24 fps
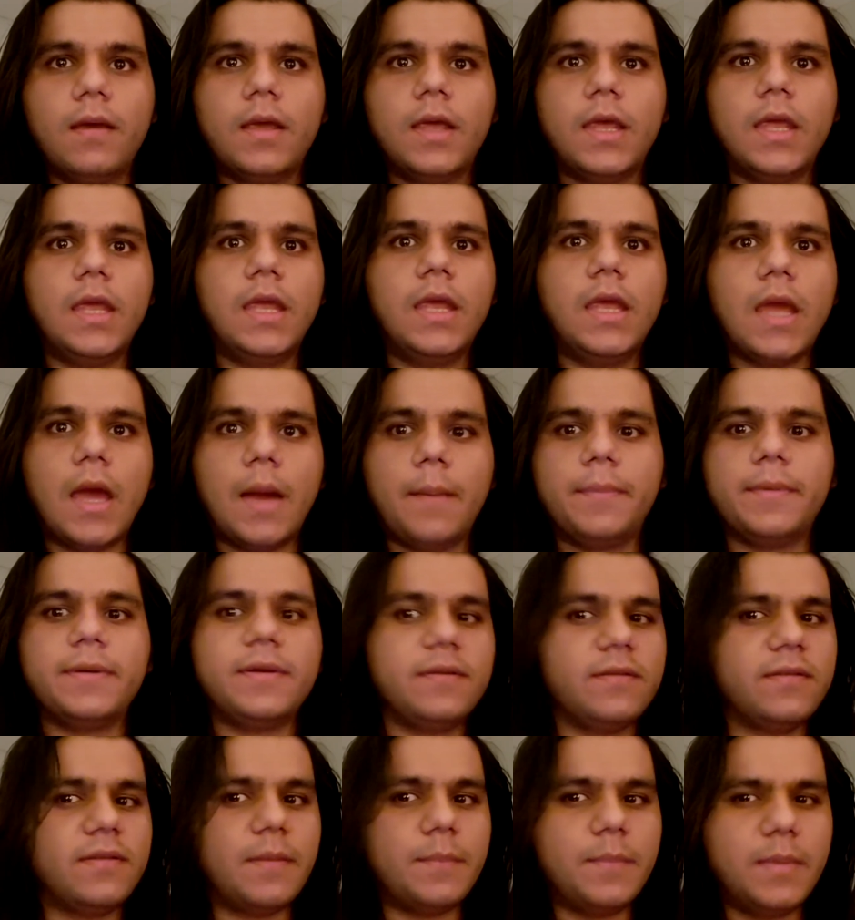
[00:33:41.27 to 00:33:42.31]
Yeah, but
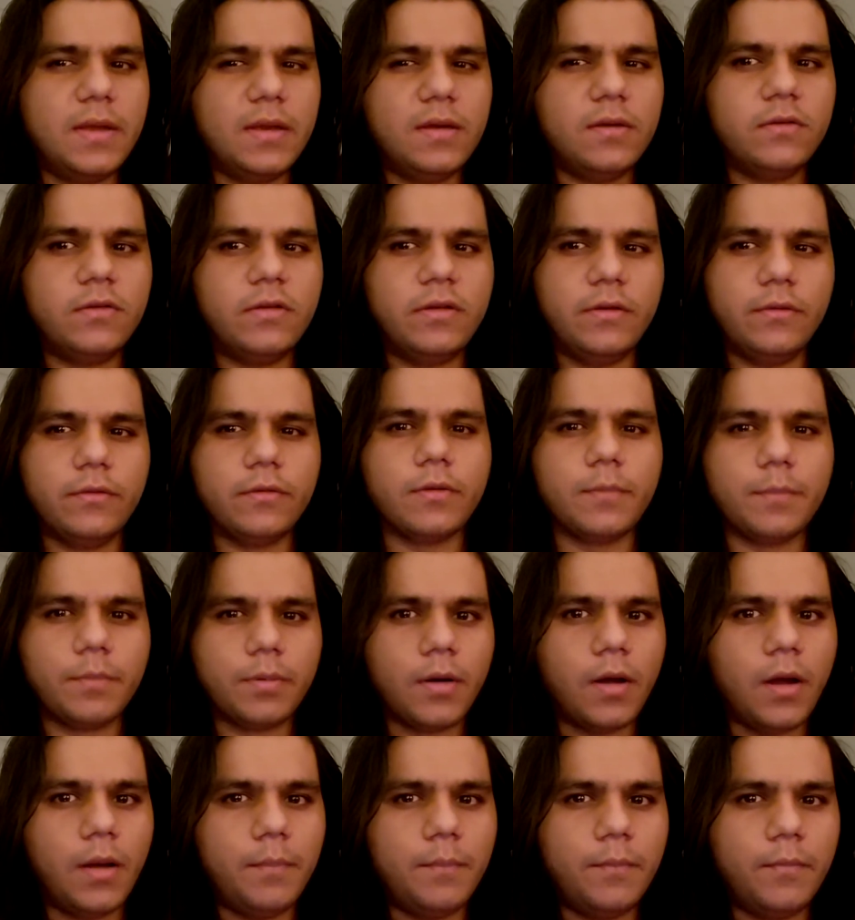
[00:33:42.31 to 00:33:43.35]
does that mean she was the
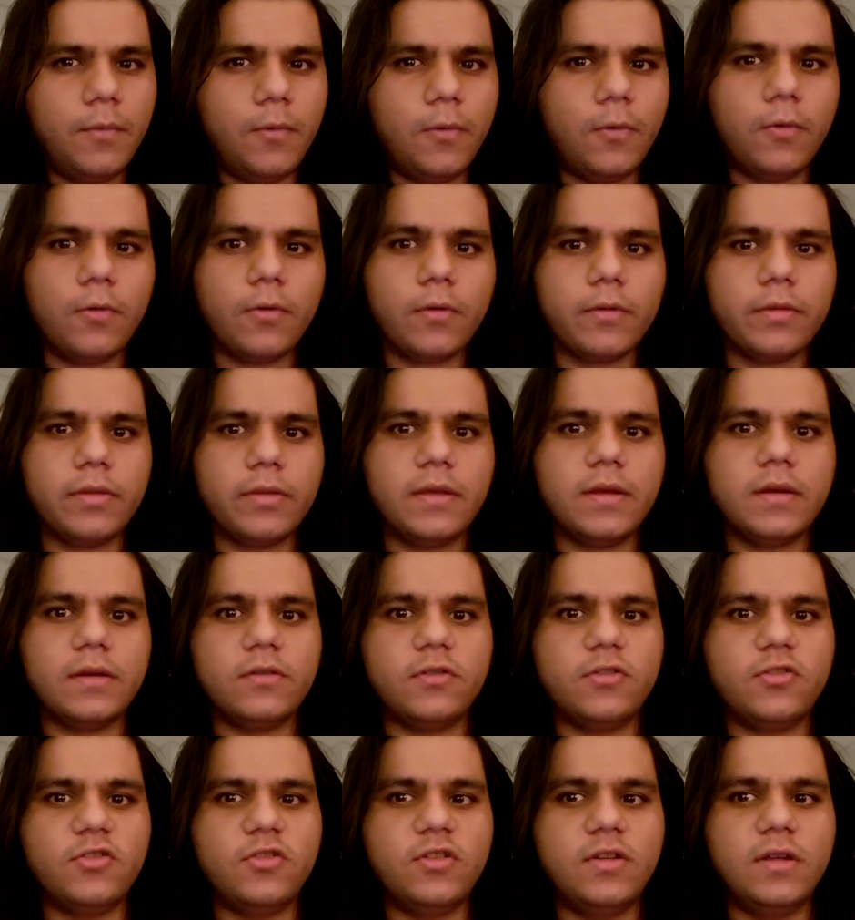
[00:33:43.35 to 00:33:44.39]
problem or that
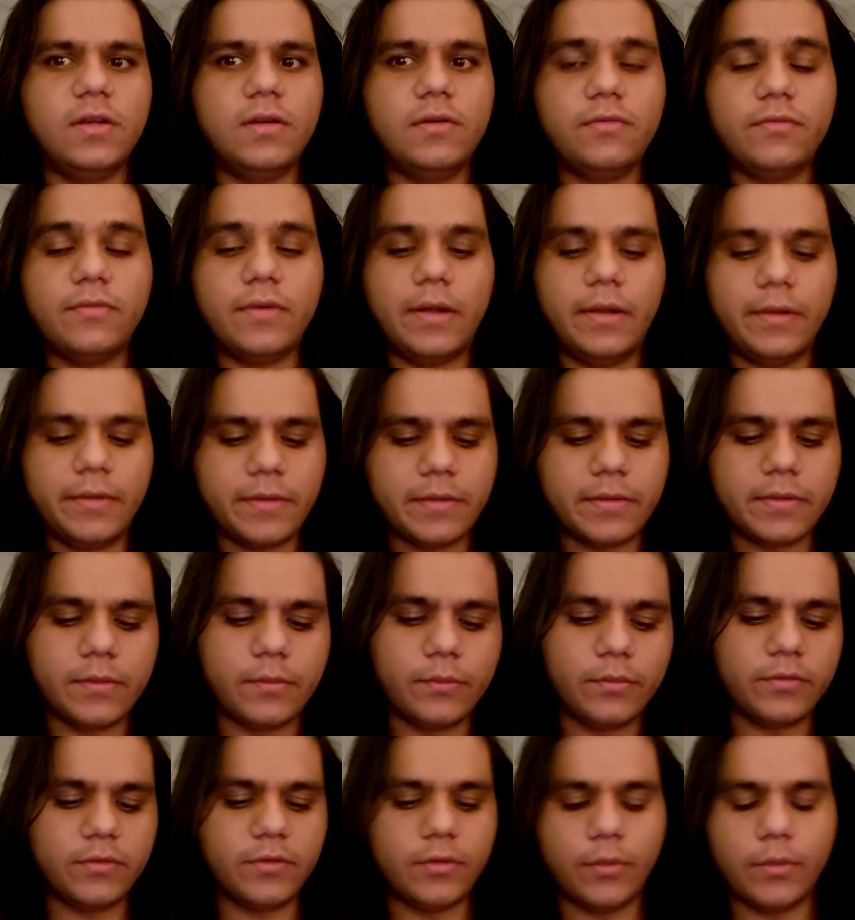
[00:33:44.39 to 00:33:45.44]
she felt that there
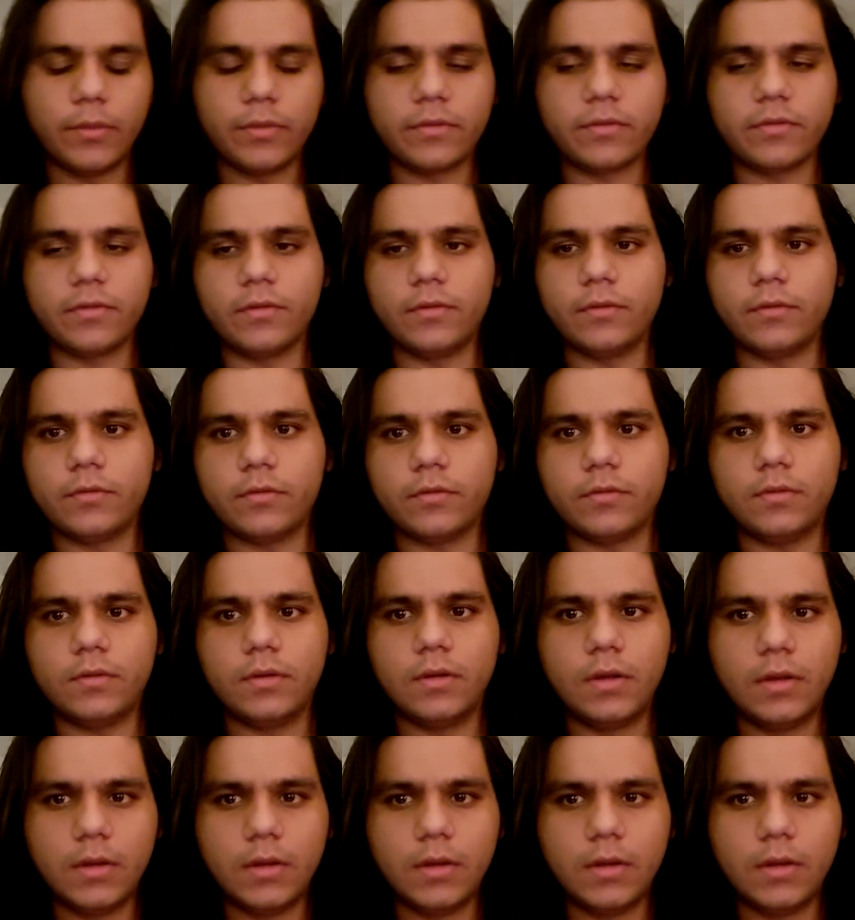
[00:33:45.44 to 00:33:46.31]
was no other solution?